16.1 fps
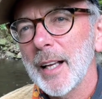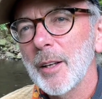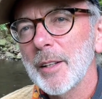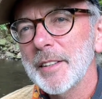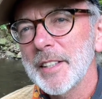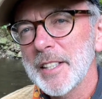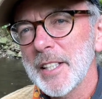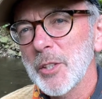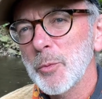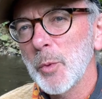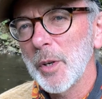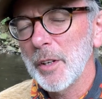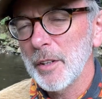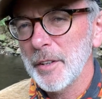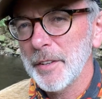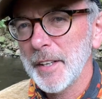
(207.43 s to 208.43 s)
This is
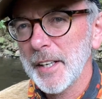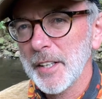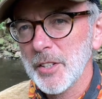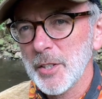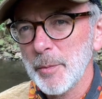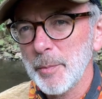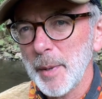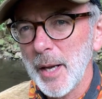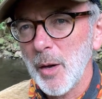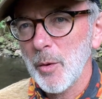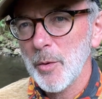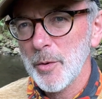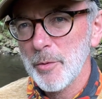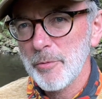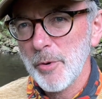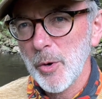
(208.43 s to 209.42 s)
one of the things about
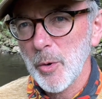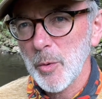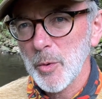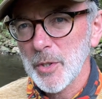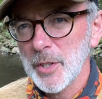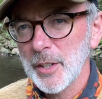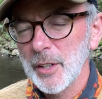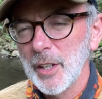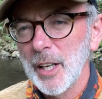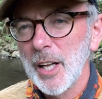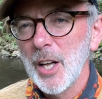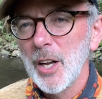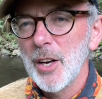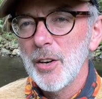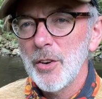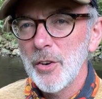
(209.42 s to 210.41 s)
the route.
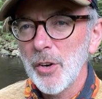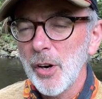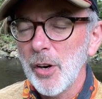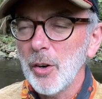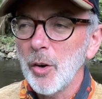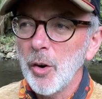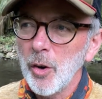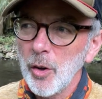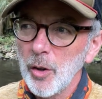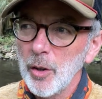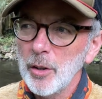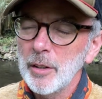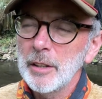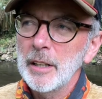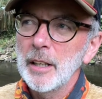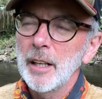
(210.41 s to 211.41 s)
Not
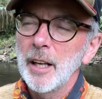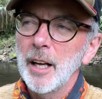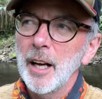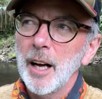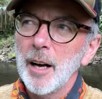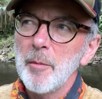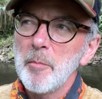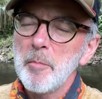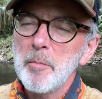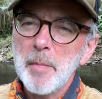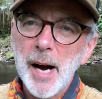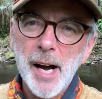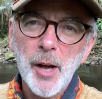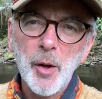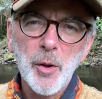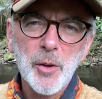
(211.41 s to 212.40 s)
all
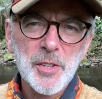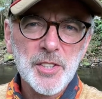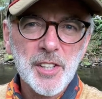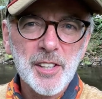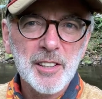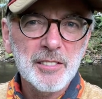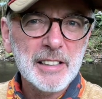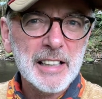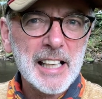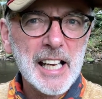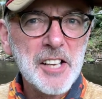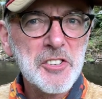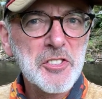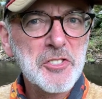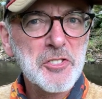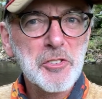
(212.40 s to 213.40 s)
miles are
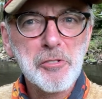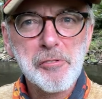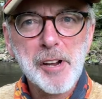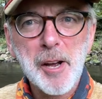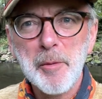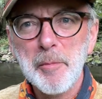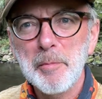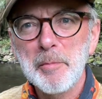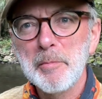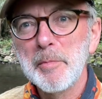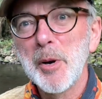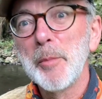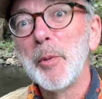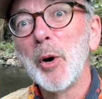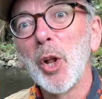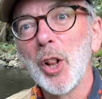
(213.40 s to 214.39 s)

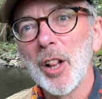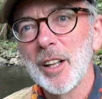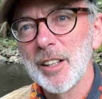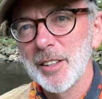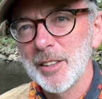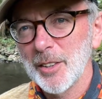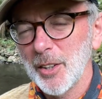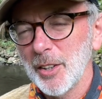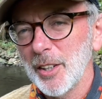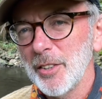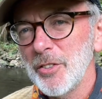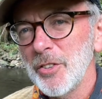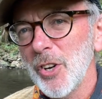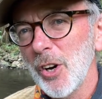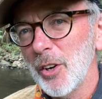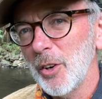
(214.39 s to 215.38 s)
Instagrammable,
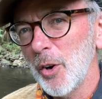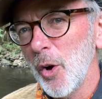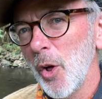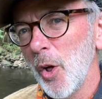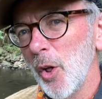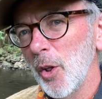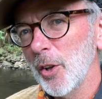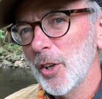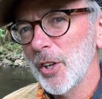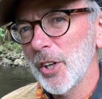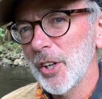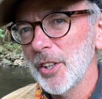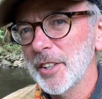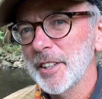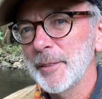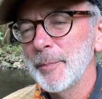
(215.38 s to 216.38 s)
not all
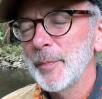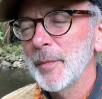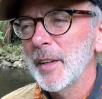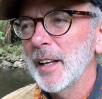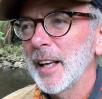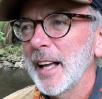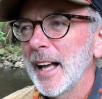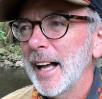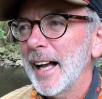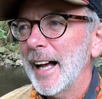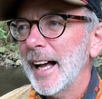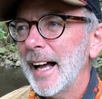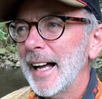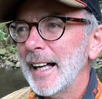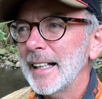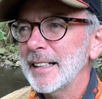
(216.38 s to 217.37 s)
good.
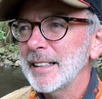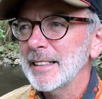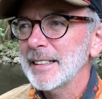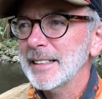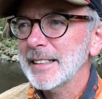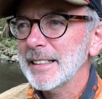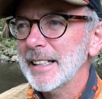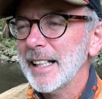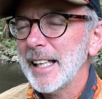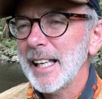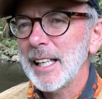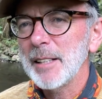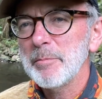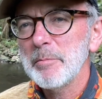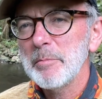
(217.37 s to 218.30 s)
And it